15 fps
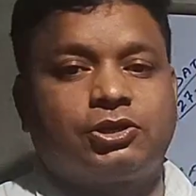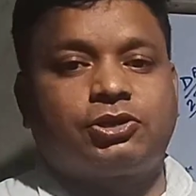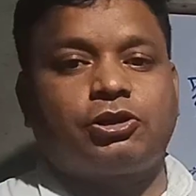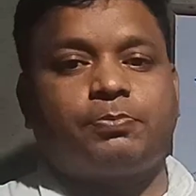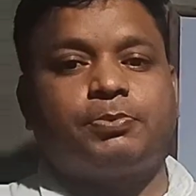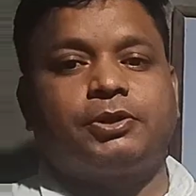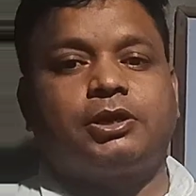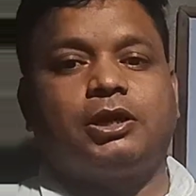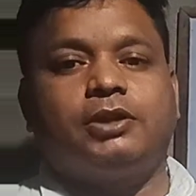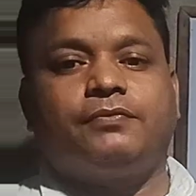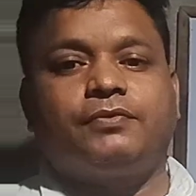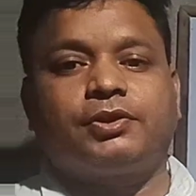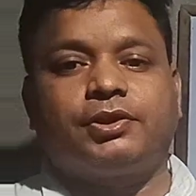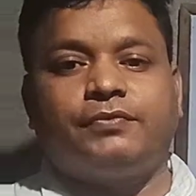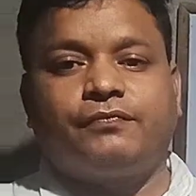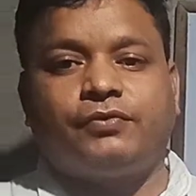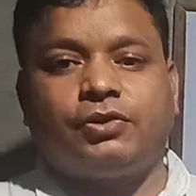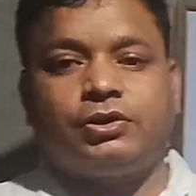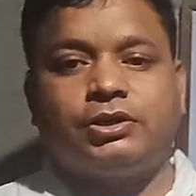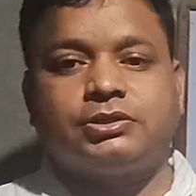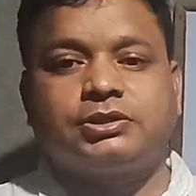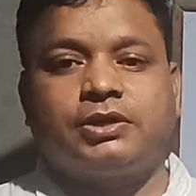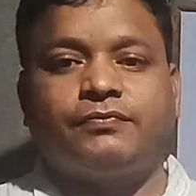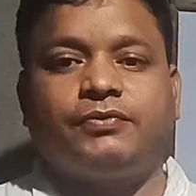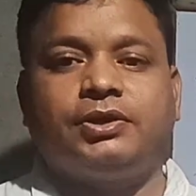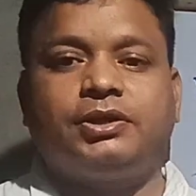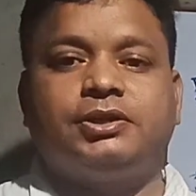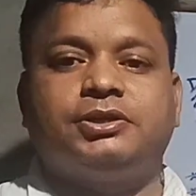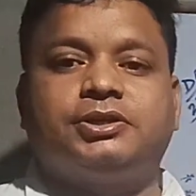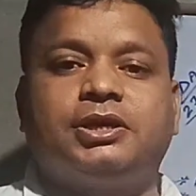Tropical evergreen forests are
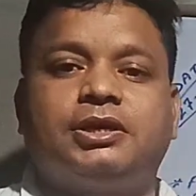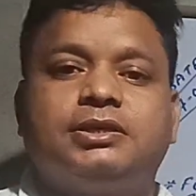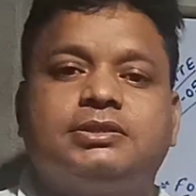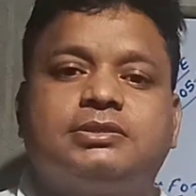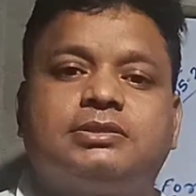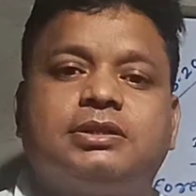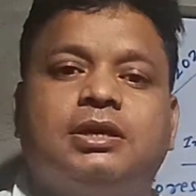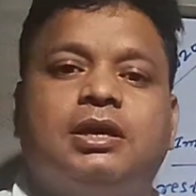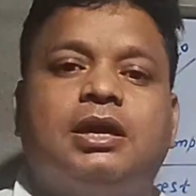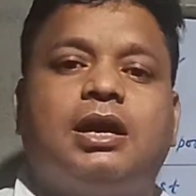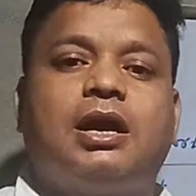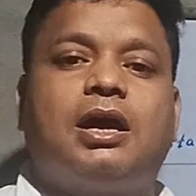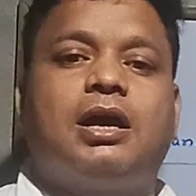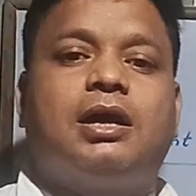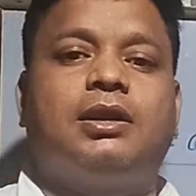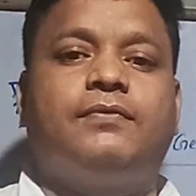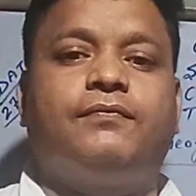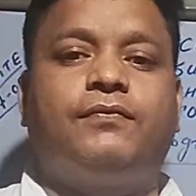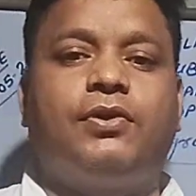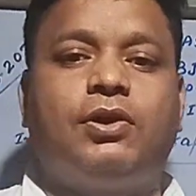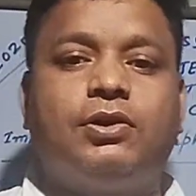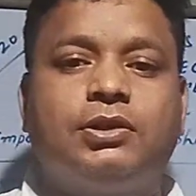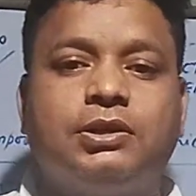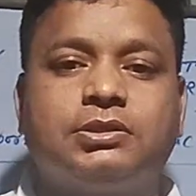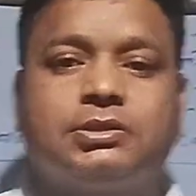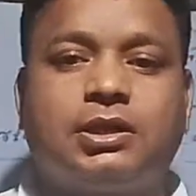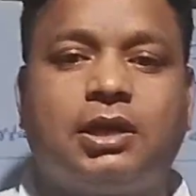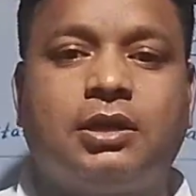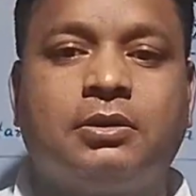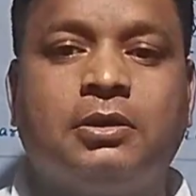very dense, and
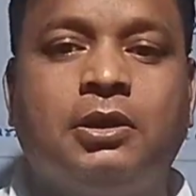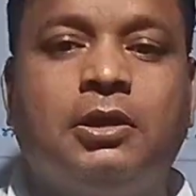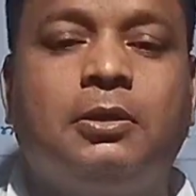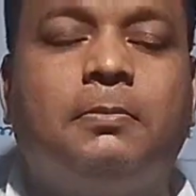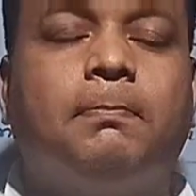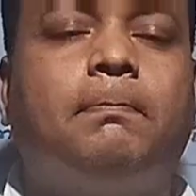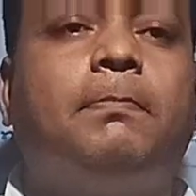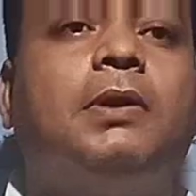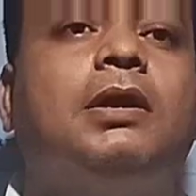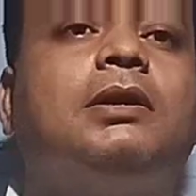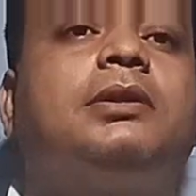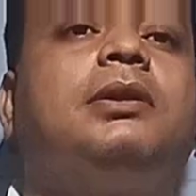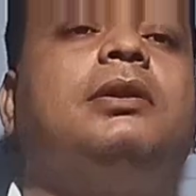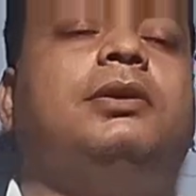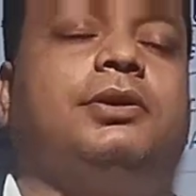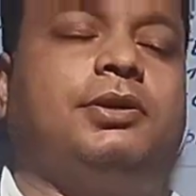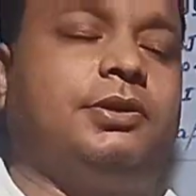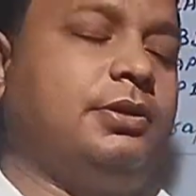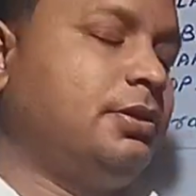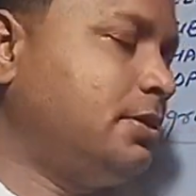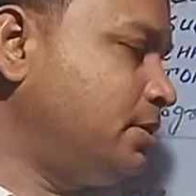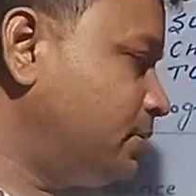forests are multi-layered.